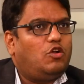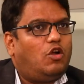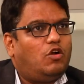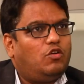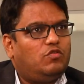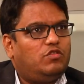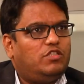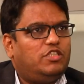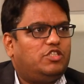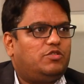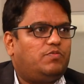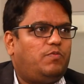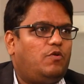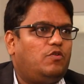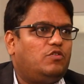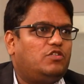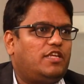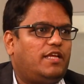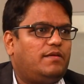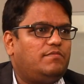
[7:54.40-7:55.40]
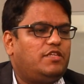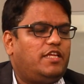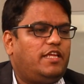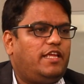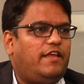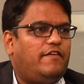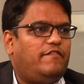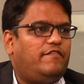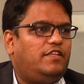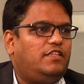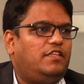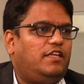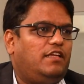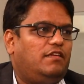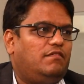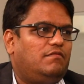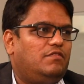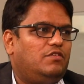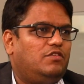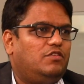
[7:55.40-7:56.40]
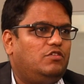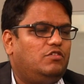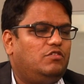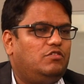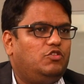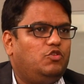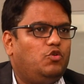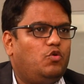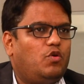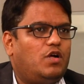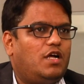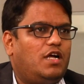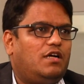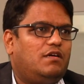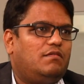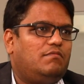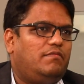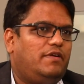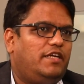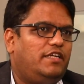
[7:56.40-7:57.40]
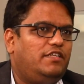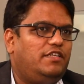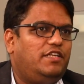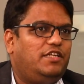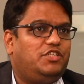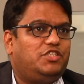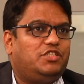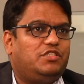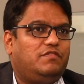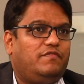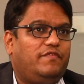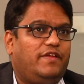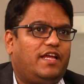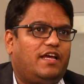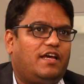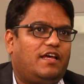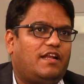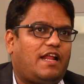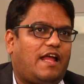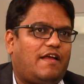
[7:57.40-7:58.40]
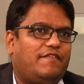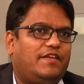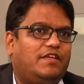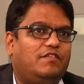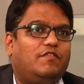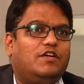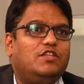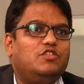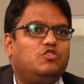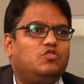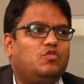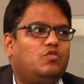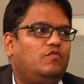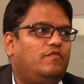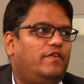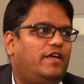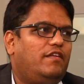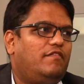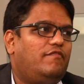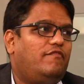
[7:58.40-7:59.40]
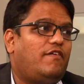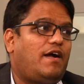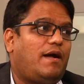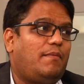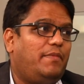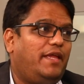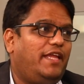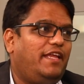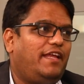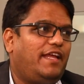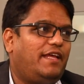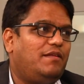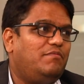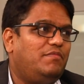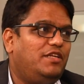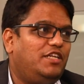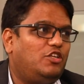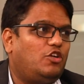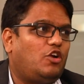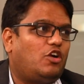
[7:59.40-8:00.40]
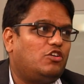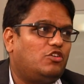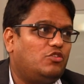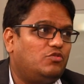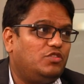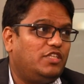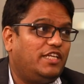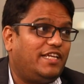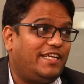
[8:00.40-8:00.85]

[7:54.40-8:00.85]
Not only sports, I'm saying everything. Yoga, meditation. We are having one zone where farming can be taught to the